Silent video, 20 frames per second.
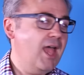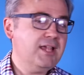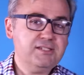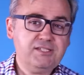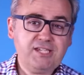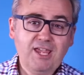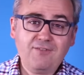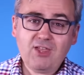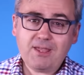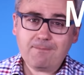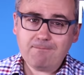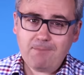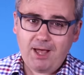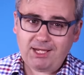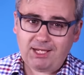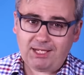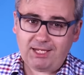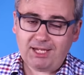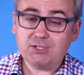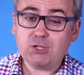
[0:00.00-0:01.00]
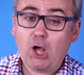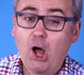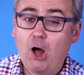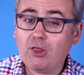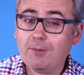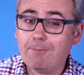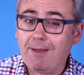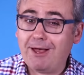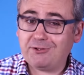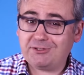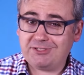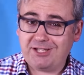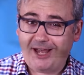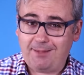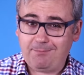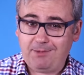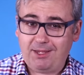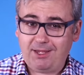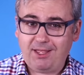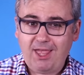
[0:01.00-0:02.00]
Saving money is all about
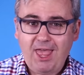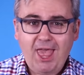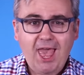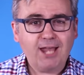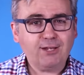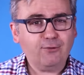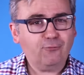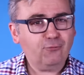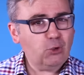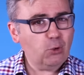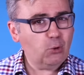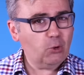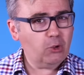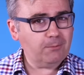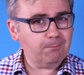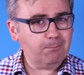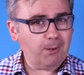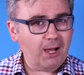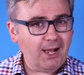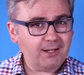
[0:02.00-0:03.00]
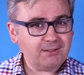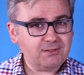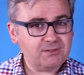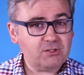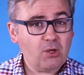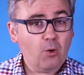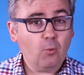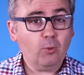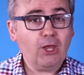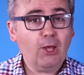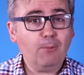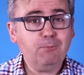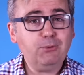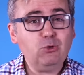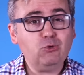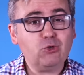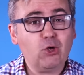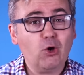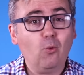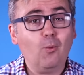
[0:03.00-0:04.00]
timing, and a few good bots will help
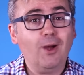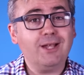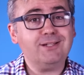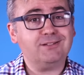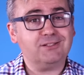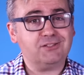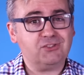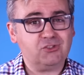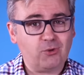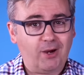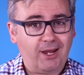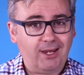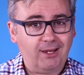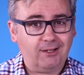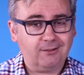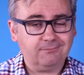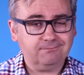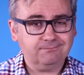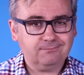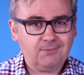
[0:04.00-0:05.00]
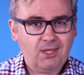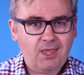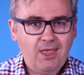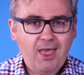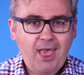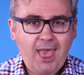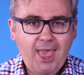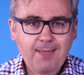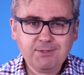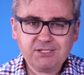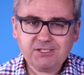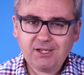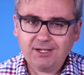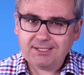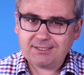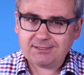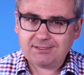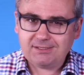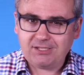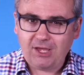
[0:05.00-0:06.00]
you know when to strike. Amazon
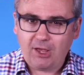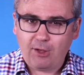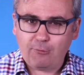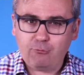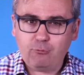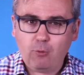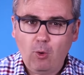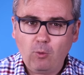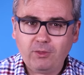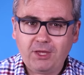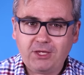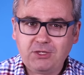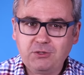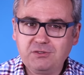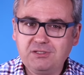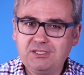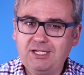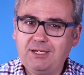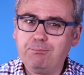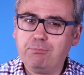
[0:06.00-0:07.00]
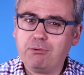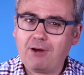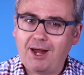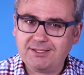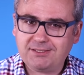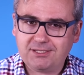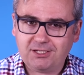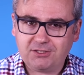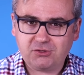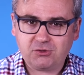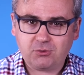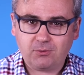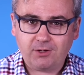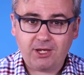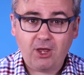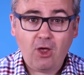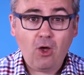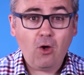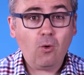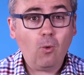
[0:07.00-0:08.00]
itself won't let you see price
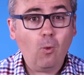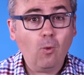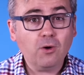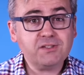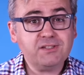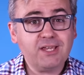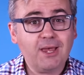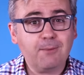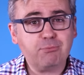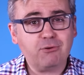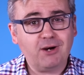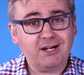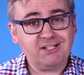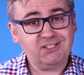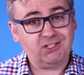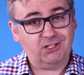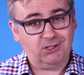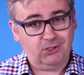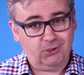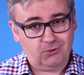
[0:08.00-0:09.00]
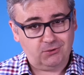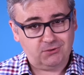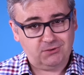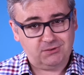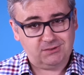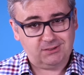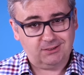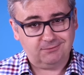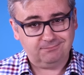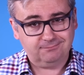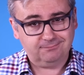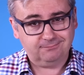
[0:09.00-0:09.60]
history or set price alerts.